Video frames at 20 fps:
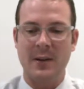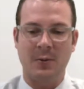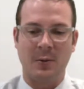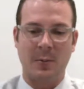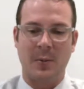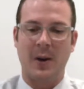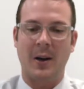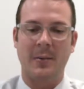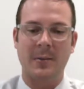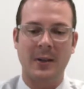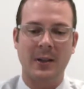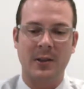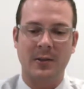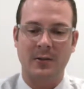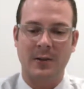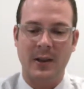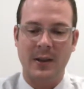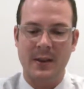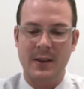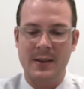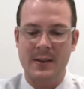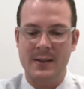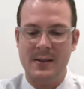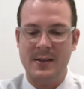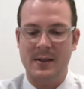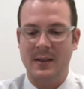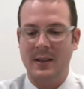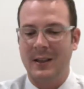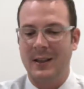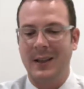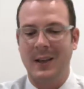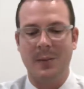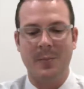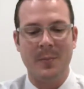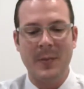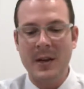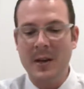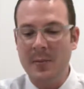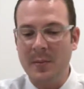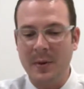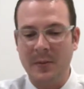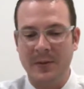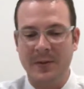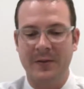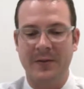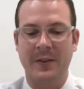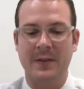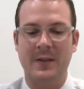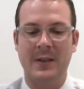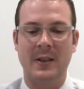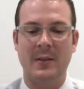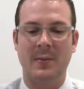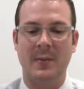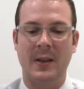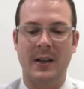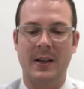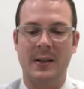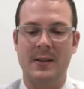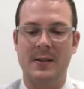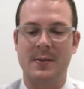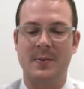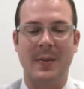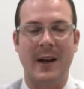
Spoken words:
we're probably going to run this a minimum of 15 minutes,